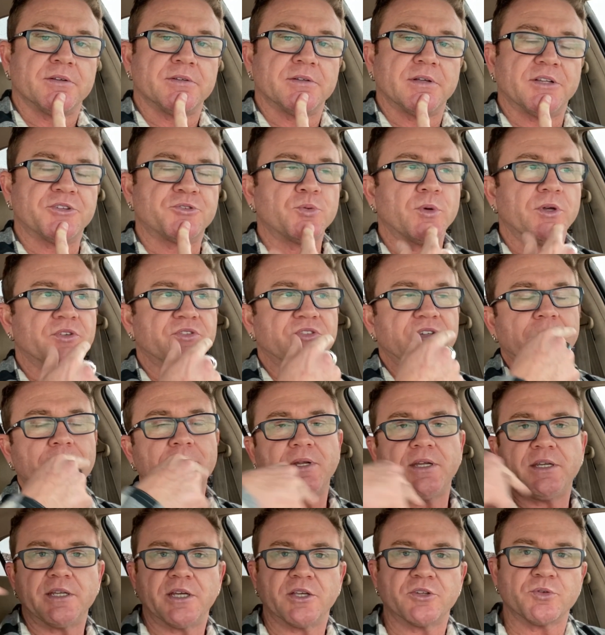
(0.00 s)
That's what
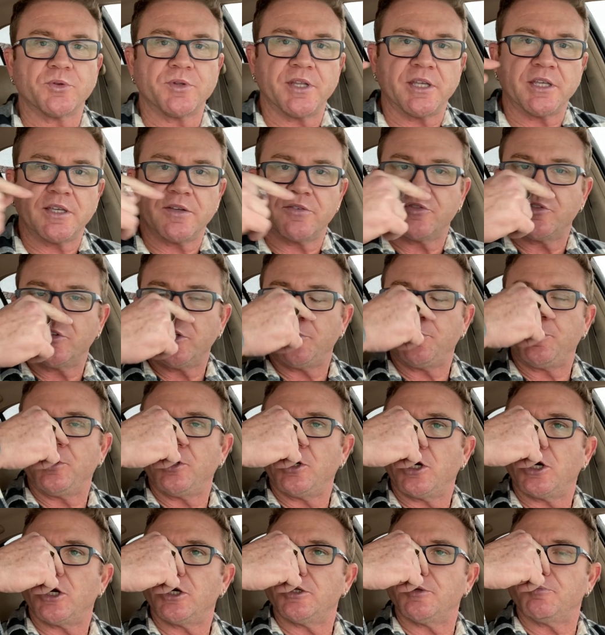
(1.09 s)
somebody does when they give CPR.